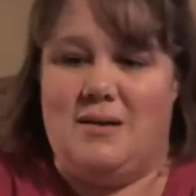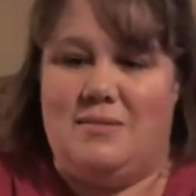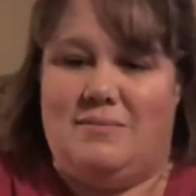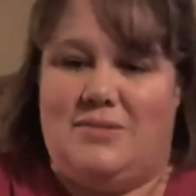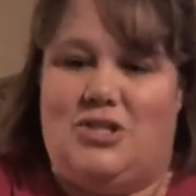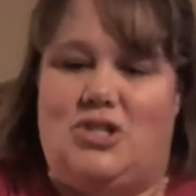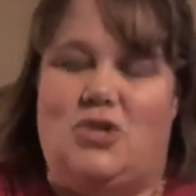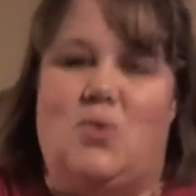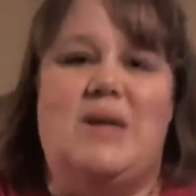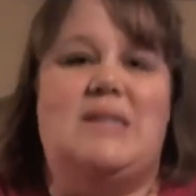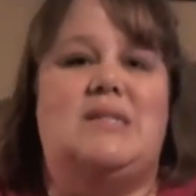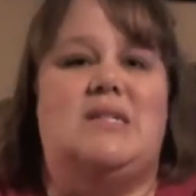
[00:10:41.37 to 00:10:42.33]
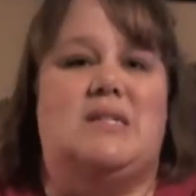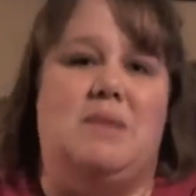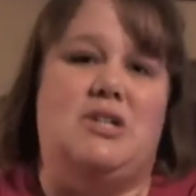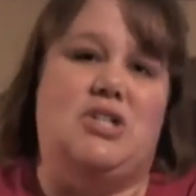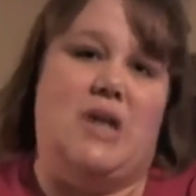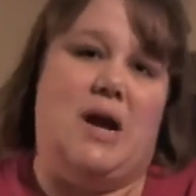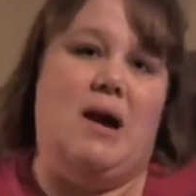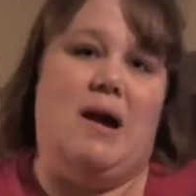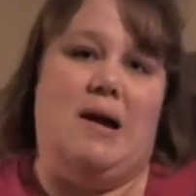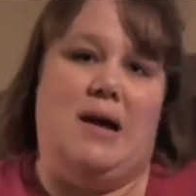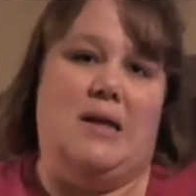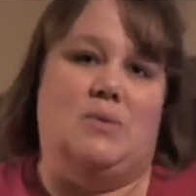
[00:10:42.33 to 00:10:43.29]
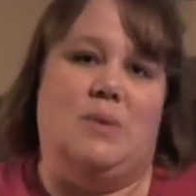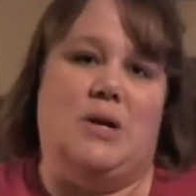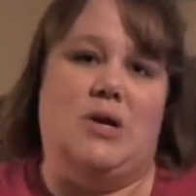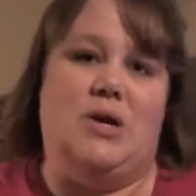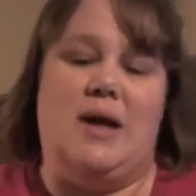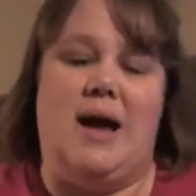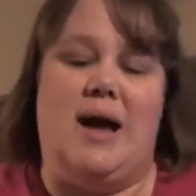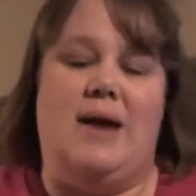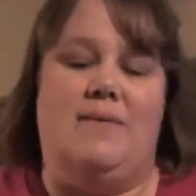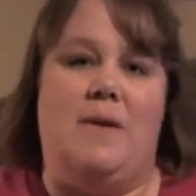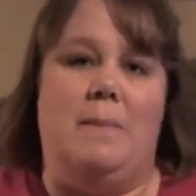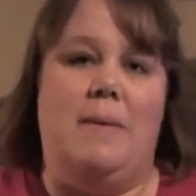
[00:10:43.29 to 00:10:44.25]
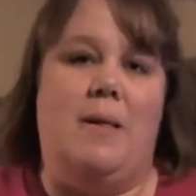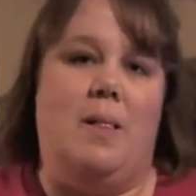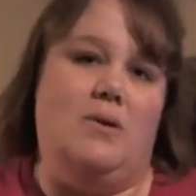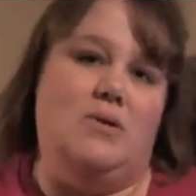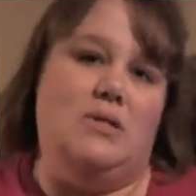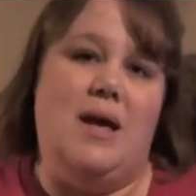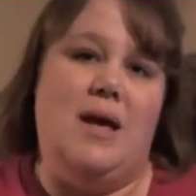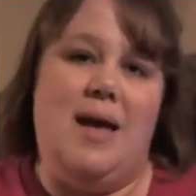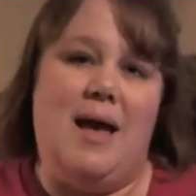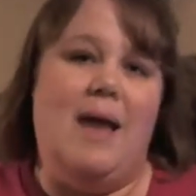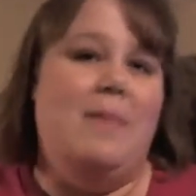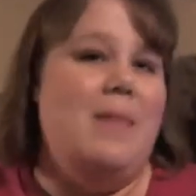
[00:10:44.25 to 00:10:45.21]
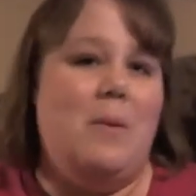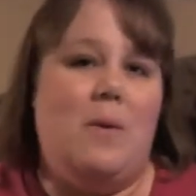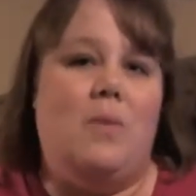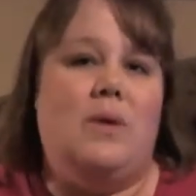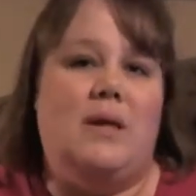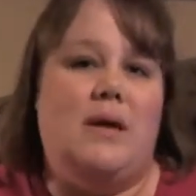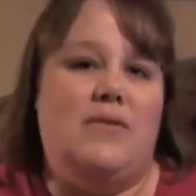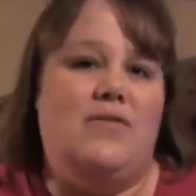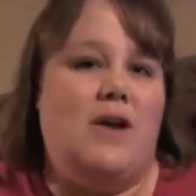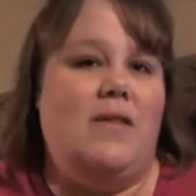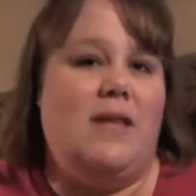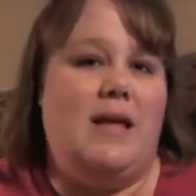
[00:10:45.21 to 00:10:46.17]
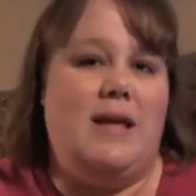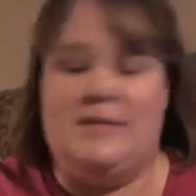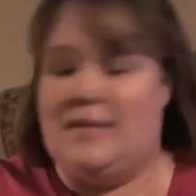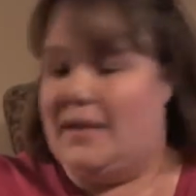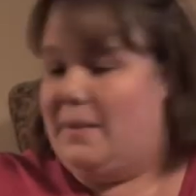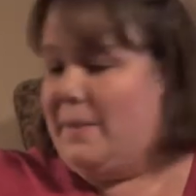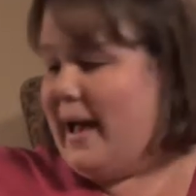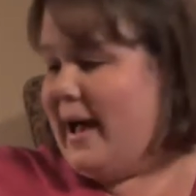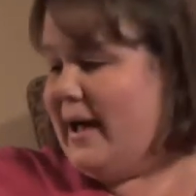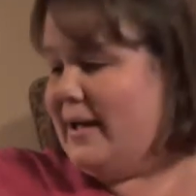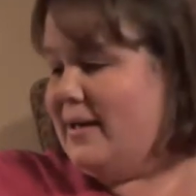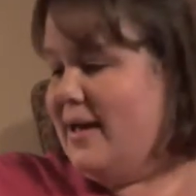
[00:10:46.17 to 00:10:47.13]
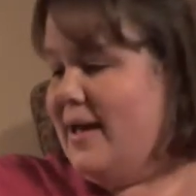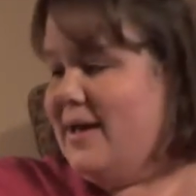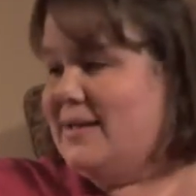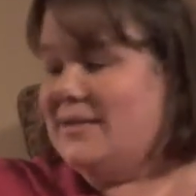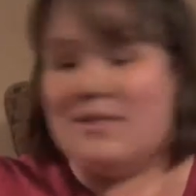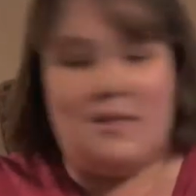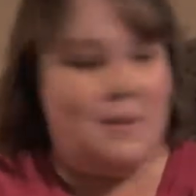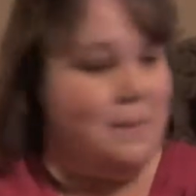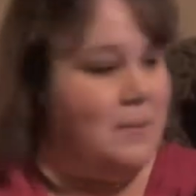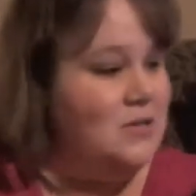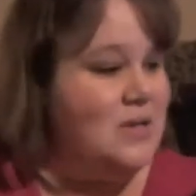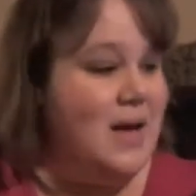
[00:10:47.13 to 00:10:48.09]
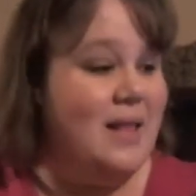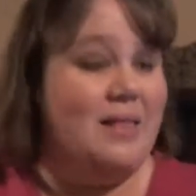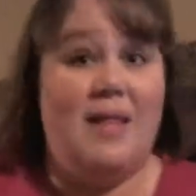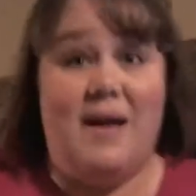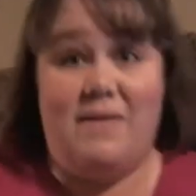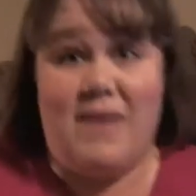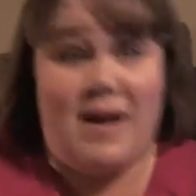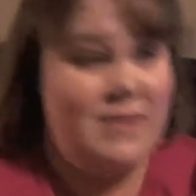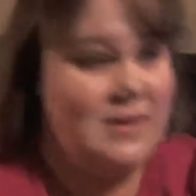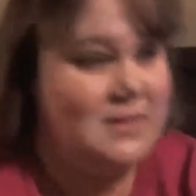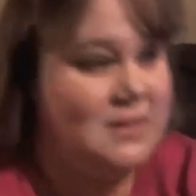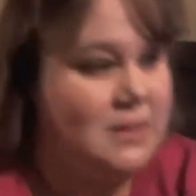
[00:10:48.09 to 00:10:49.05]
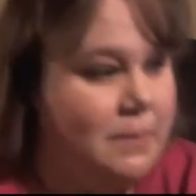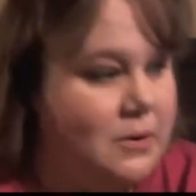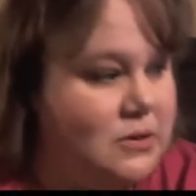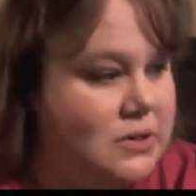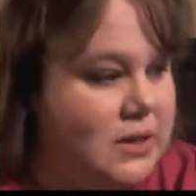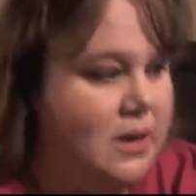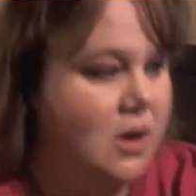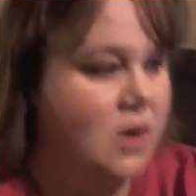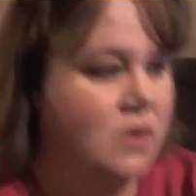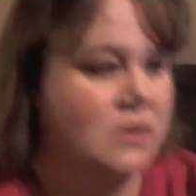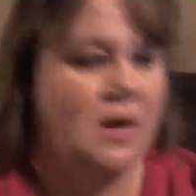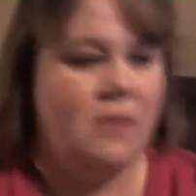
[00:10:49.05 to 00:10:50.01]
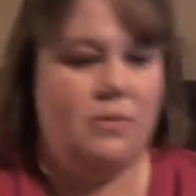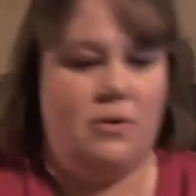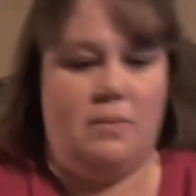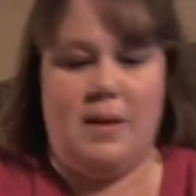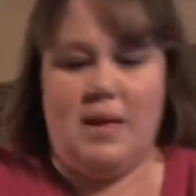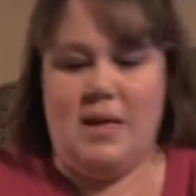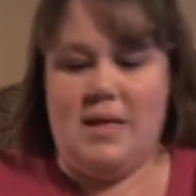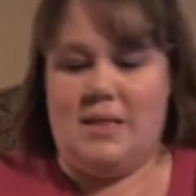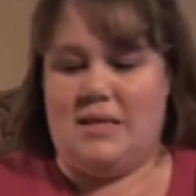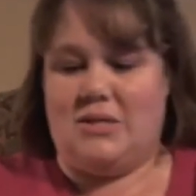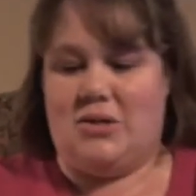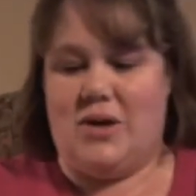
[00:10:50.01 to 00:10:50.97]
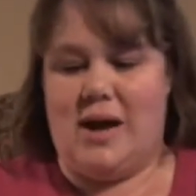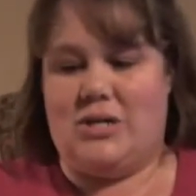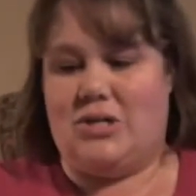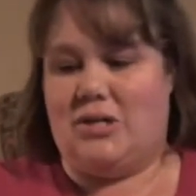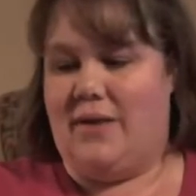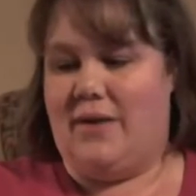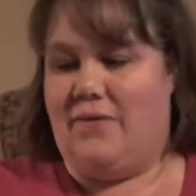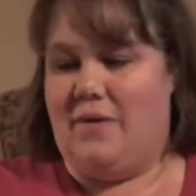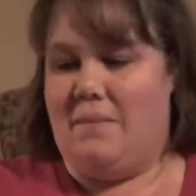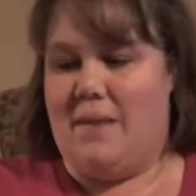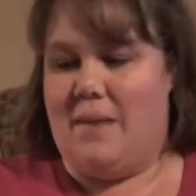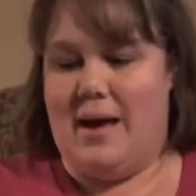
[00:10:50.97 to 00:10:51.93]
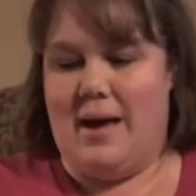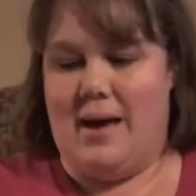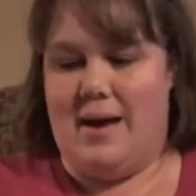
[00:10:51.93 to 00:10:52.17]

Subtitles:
squeezed as much air out as we could out of our pillows, and they were really fairly easy to pack. Slippers, I love having slippers in a hotel room. These are actually from my